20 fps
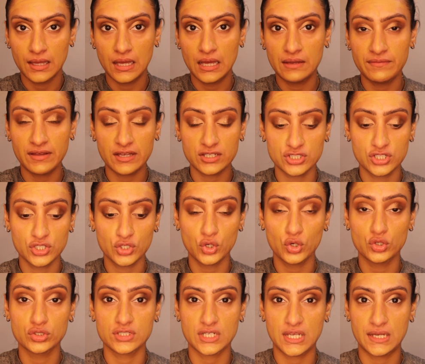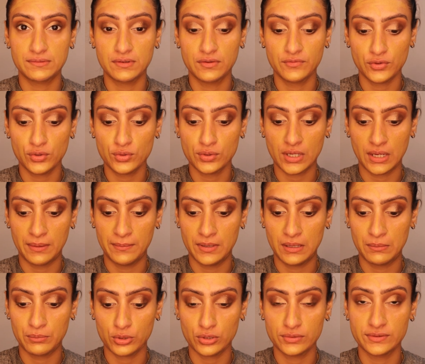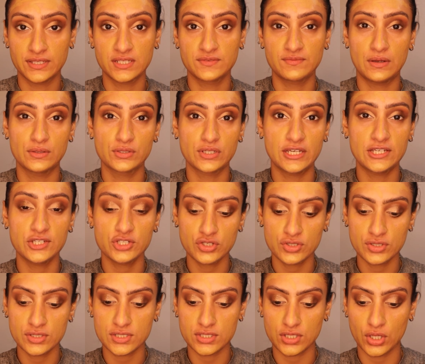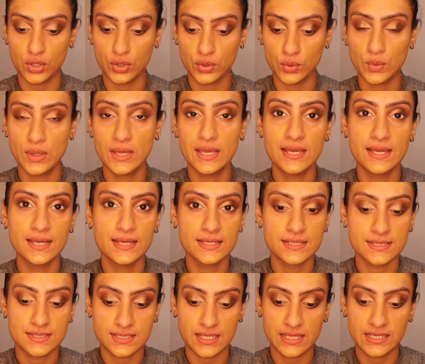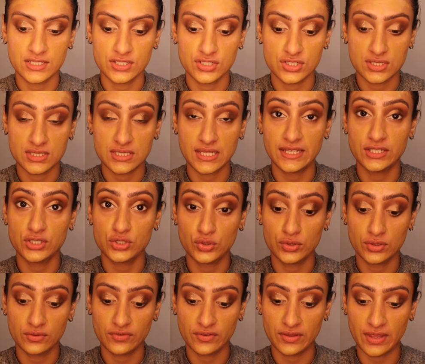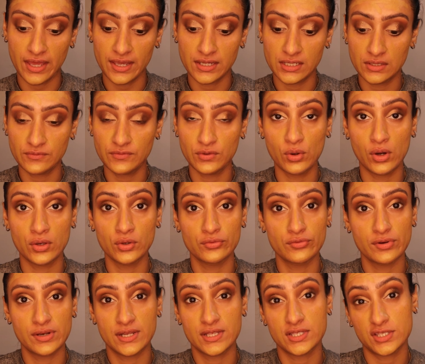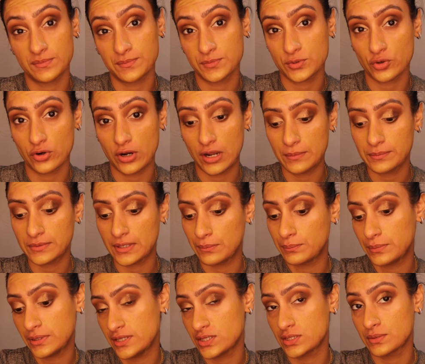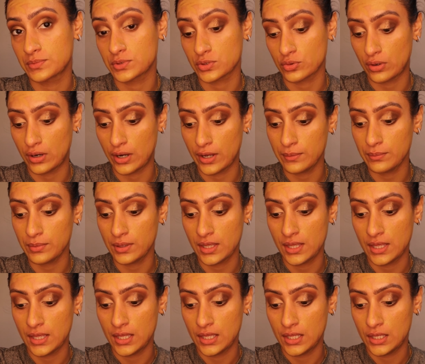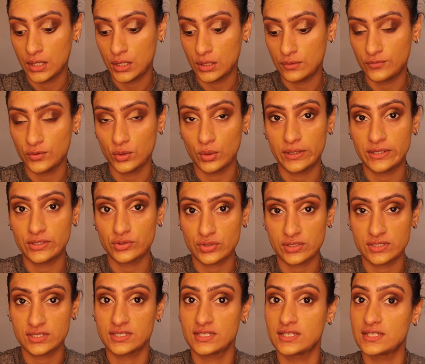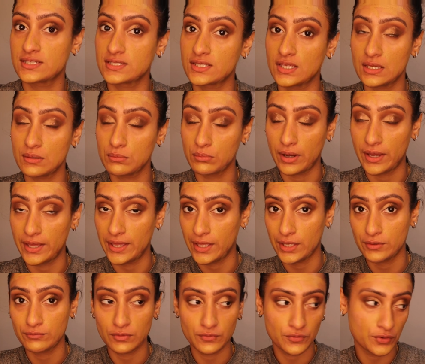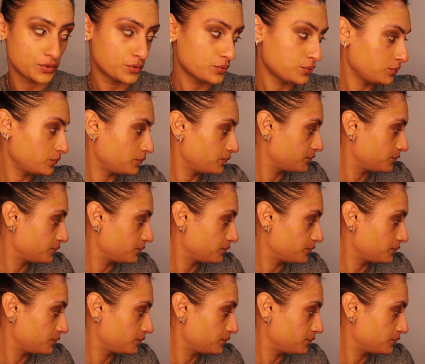I've actually got a review coming up on this foundation, so stay tuned for that. And if you aren't already subscribed, then please subscribe if you are interested in seeing my review.